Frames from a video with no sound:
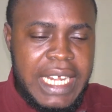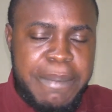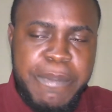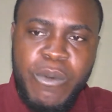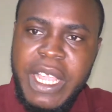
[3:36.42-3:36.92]
the
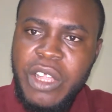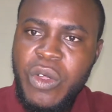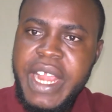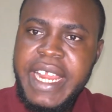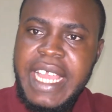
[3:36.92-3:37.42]
people were
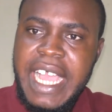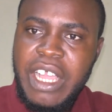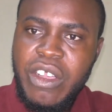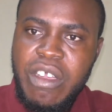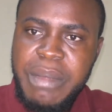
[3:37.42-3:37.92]
going in
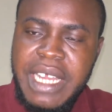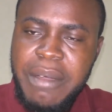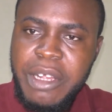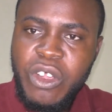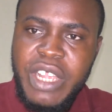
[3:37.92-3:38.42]
and coming
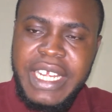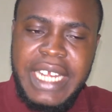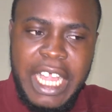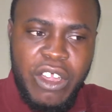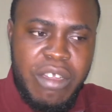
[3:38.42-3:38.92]
out, going
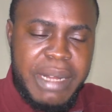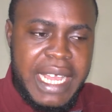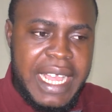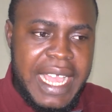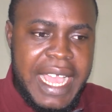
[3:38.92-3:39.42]
in and coming
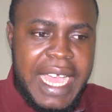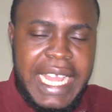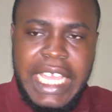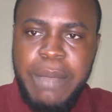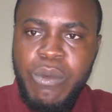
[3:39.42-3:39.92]
out. And
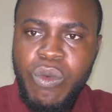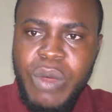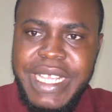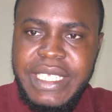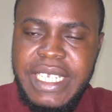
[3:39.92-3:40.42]
I kept
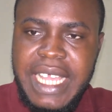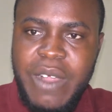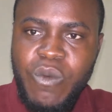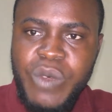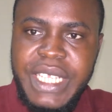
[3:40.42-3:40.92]
waiting
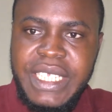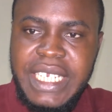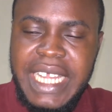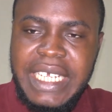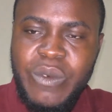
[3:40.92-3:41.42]
and
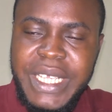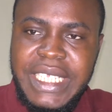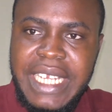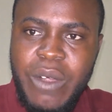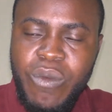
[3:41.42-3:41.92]
waiting and
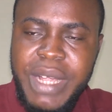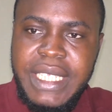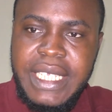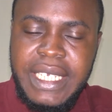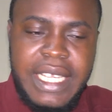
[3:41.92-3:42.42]
waiting and
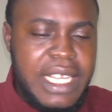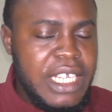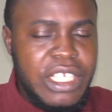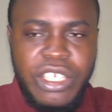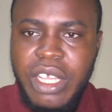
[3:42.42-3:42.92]
waiting.
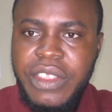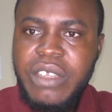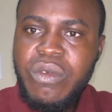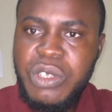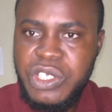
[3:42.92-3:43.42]

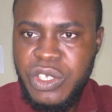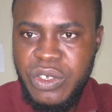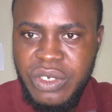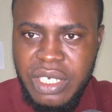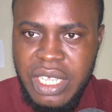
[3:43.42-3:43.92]
Nothing was
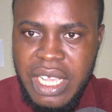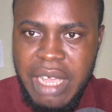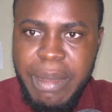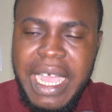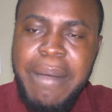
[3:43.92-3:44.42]
done
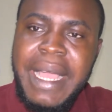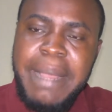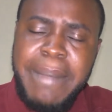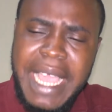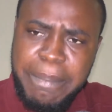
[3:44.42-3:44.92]

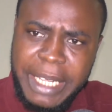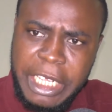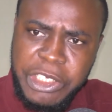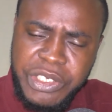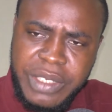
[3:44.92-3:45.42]
about my
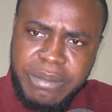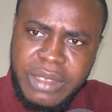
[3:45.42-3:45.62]
application.